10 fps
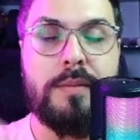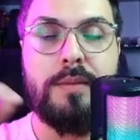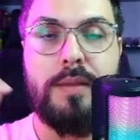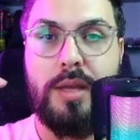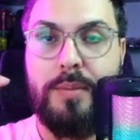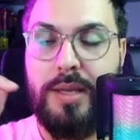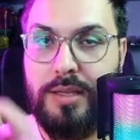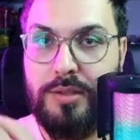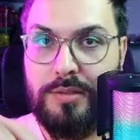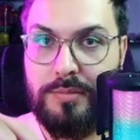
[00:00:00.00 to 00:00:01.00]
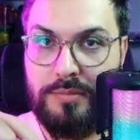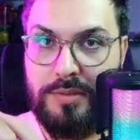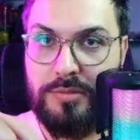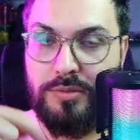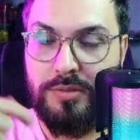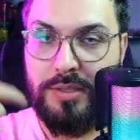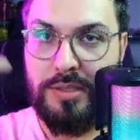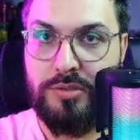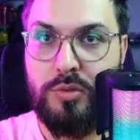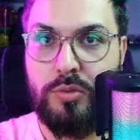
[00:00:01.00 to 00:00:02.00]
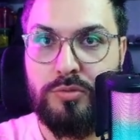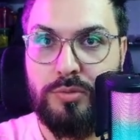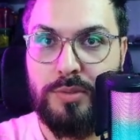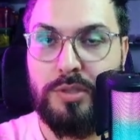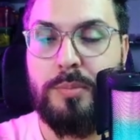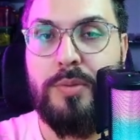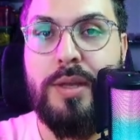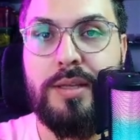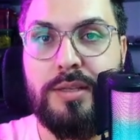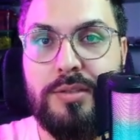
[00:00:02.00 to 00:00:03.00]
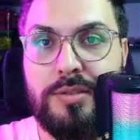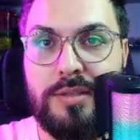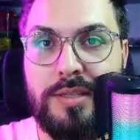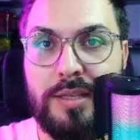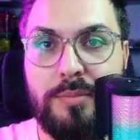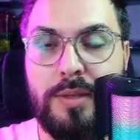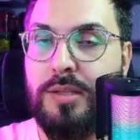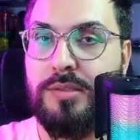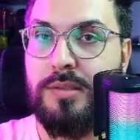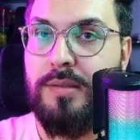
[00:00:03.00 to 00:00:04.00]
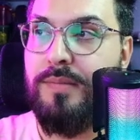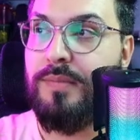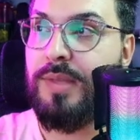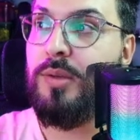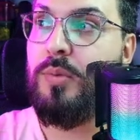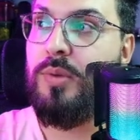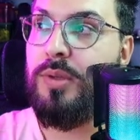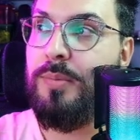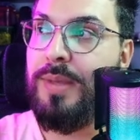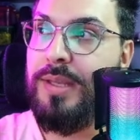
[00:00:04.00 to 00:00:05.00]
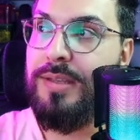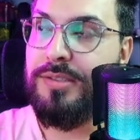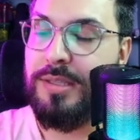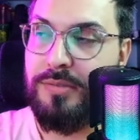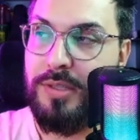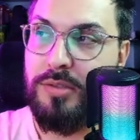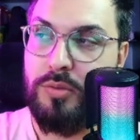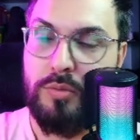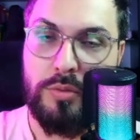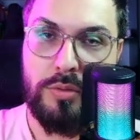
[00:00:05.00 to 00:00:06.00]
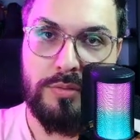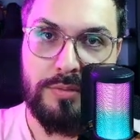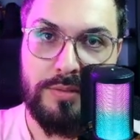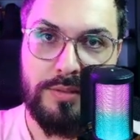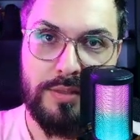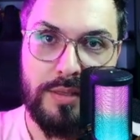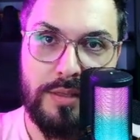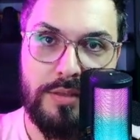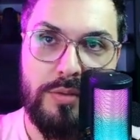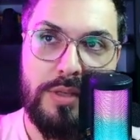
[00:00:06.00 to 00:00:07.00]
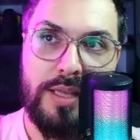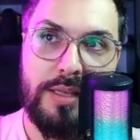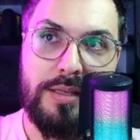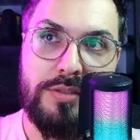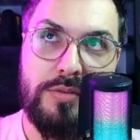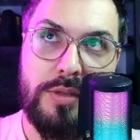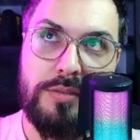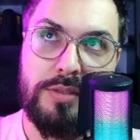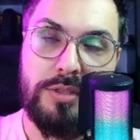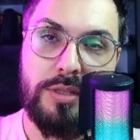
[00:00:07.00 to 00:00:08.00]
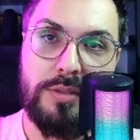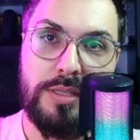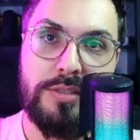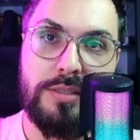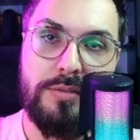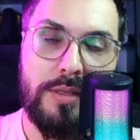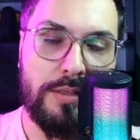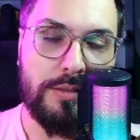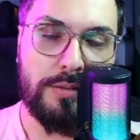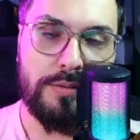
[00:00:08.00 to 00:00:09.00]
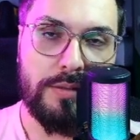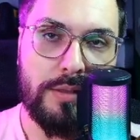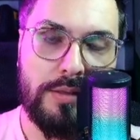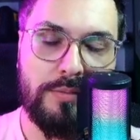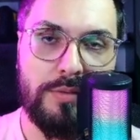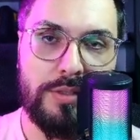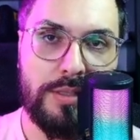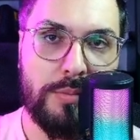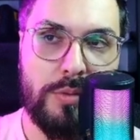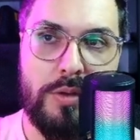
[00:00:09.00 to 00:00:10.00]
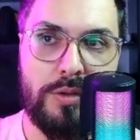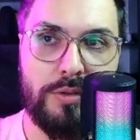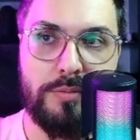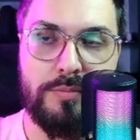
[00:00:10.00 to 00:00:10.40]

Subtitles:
Comment here if you think it's cool for me to bring it into the database. Like we're going to make a CV to create a history of the generated CVs, for example,